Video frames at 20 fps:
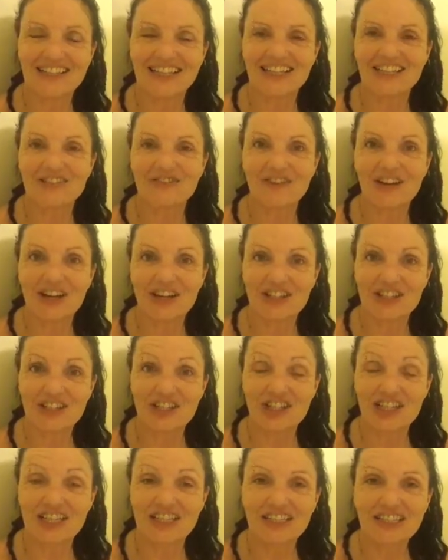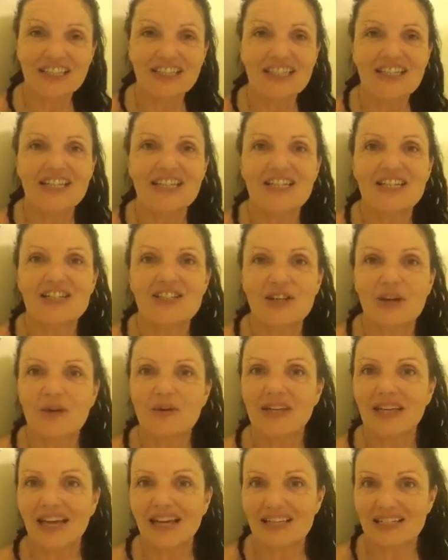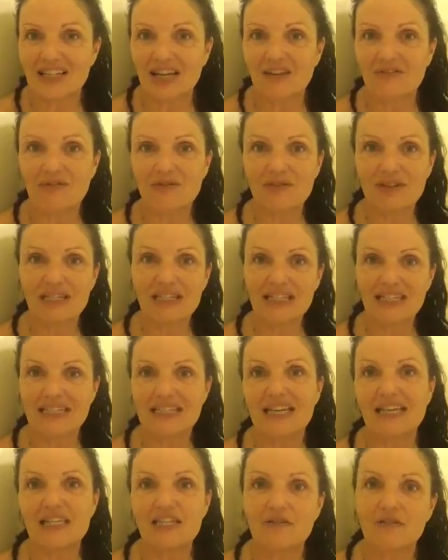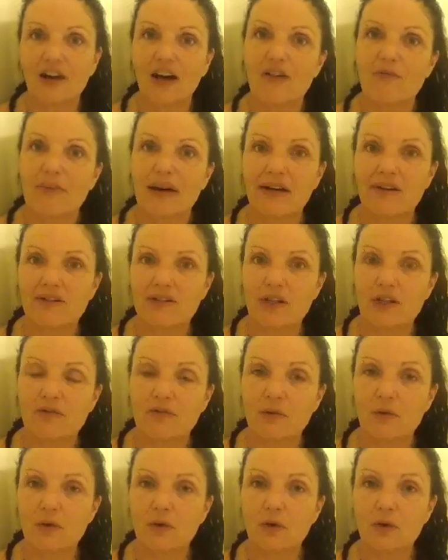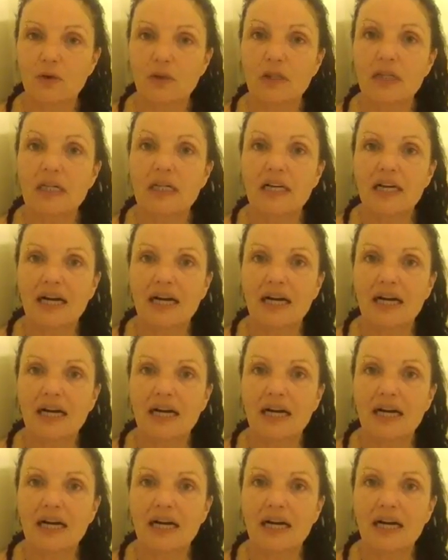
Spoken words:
end of last year. So yes, I've released 85 pounds overall,